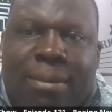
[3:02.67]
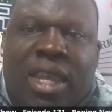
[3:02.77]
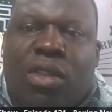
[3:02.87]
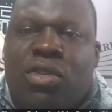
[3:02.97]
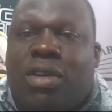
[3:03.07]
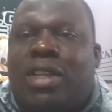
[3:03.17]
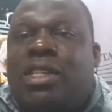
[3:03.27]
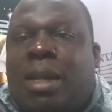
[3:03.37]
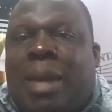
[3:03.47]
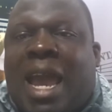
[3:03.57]
the other stuff
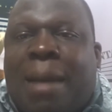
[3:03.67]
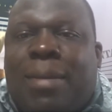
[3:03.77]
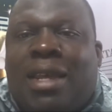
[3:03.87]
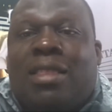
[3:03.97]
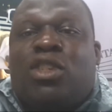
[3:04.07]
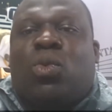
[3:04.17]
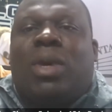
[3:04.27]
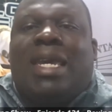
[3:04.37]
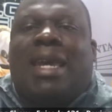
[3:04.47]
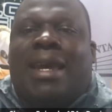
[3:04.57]
that's going to be happening this
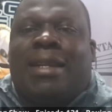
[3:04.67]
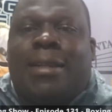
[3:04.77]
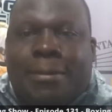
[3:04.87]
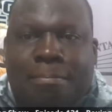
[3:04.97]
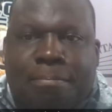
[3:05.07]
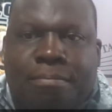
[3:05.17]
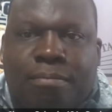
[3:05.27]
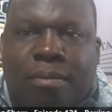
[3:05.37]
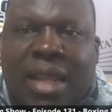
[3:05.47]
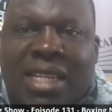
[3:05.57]
weekend,
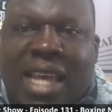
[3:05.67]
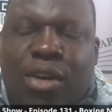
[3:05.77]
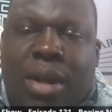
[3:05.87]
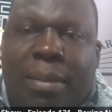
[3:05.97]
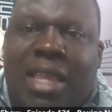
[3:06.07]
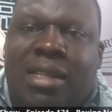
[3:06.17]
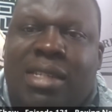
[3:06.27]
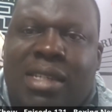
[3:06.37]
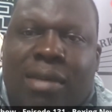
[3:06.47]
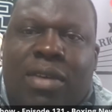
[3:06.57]
Saturday, May the
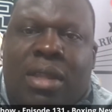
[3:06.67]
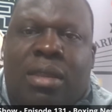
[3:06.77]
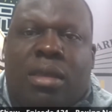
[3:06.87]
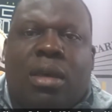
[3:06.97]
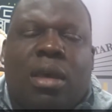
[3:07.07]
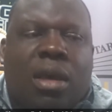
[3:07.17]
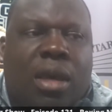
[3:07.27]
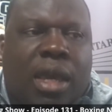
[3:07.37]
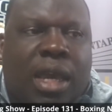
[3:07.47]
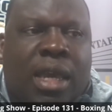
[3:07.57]
7th,
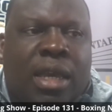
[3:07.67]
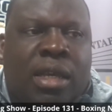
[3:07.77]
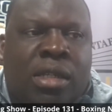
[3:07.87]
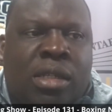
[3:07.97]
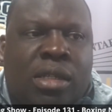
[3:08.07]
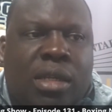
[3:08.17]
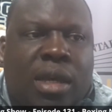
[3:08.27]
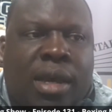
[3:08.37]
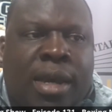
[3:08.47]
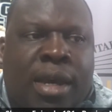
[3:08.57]
is
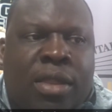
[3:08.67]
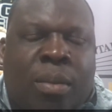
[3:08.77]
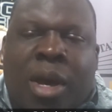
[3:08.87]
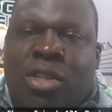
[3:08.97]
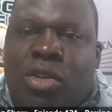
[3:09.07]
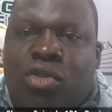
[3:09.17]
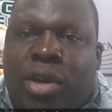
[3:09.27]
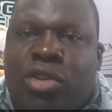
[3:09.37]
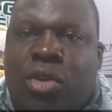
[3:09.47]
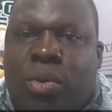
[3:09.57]
uh, the boxing
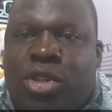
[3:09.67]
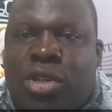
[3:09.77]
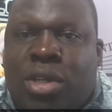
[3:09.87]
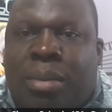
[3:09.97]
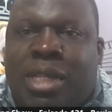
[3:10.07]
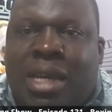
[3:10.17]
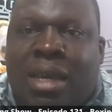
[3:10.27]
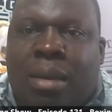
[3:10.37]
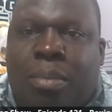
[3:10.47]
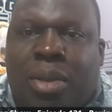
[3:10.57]
trade show, which is going to be
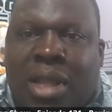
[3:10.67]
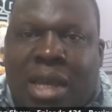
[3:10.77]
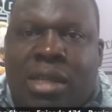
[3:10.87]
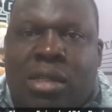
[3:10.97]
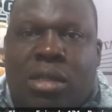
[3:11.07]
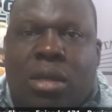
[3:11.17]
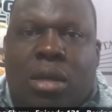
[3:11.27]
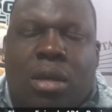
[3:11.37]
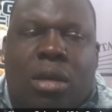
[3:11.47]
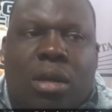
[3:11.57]
taking place
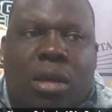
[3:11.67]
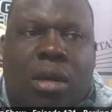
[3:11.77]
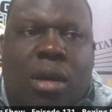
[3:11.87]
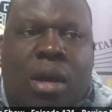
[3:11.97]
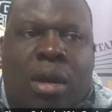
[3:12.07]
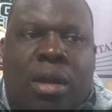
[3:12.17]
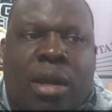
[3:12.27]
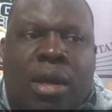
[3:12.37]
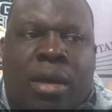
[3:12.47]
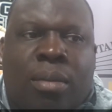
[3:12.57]
on
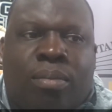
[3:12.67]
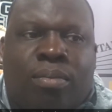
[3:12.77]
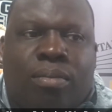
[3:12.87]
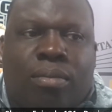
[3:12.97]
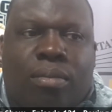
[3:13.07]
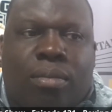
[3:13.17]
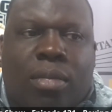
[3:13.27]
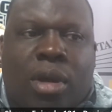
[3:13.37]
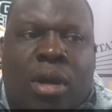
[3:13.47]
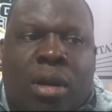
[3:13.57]
um,
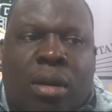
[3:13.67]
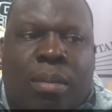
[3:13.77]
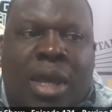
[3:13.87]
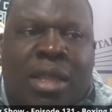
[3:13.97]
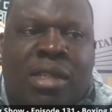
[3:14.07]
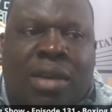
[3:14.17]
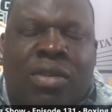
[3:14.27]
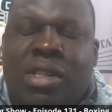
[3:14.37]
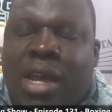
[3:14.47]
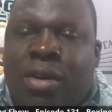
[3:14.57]
on May the
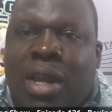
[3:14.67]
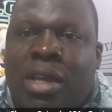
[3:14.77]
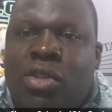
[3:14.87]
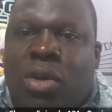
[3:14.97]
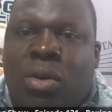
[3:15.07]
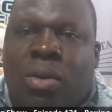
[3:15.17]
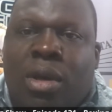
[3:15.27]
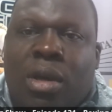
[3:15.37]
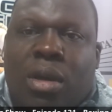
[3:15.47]
7th, Saturday. So